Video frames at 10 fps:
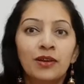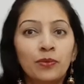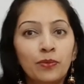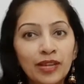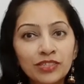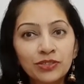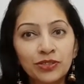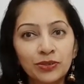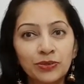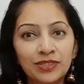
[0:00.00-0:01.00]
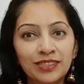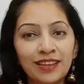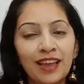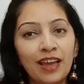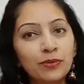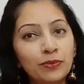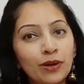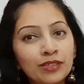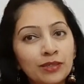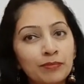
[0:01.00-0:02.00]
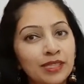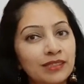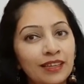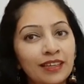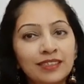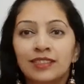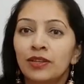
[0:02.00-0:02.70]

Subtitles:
when to use, and what mistakes